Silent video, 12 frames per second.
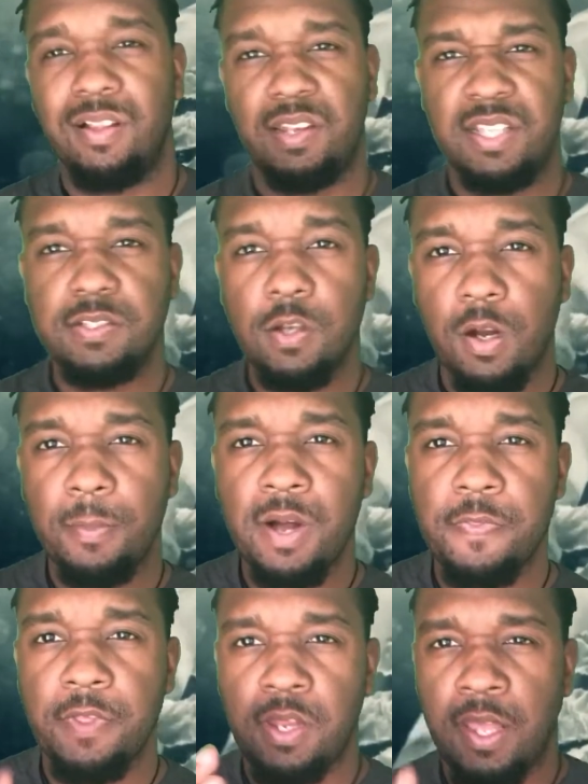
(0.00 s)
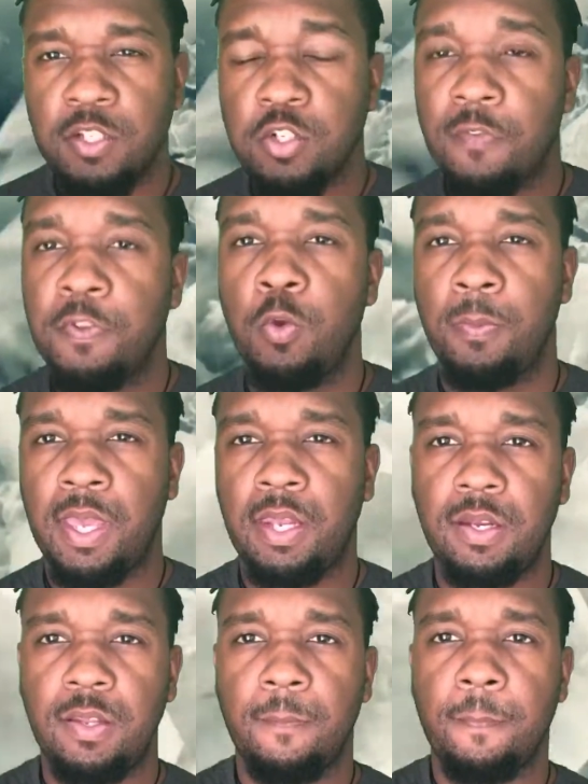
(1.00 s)
Let's talk about the nature of
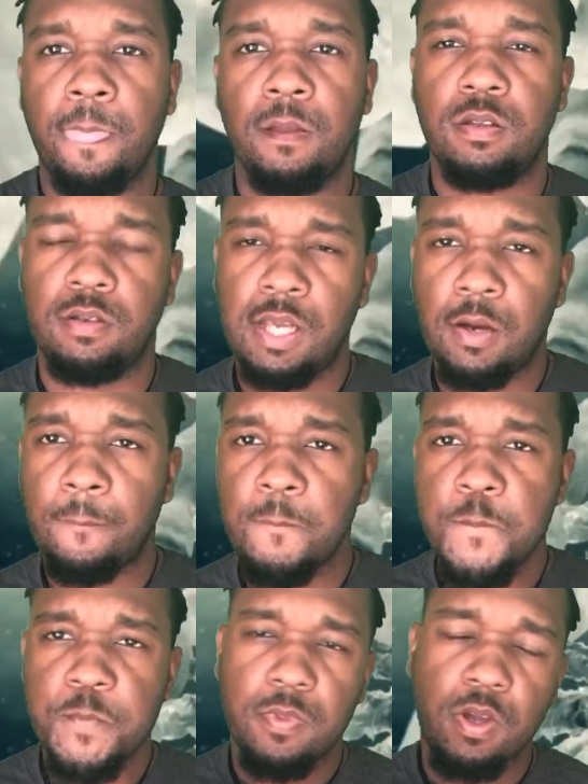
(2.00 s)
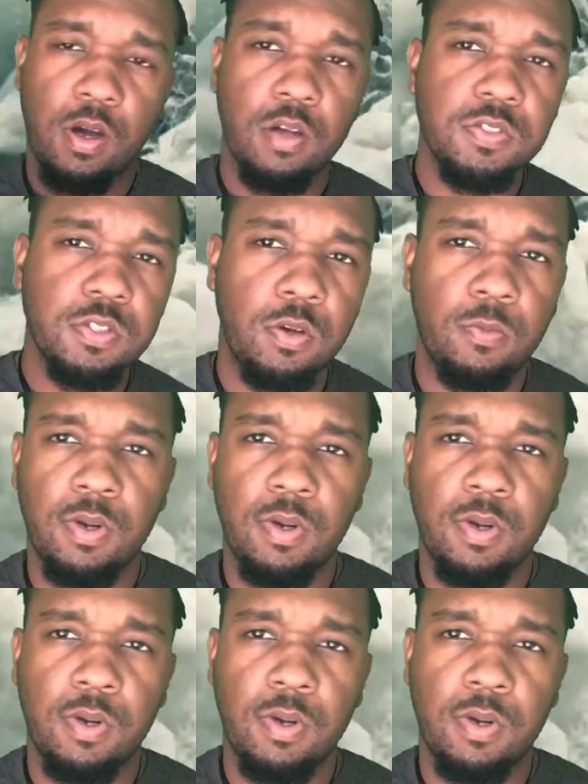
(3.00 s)
humanity. Now, also in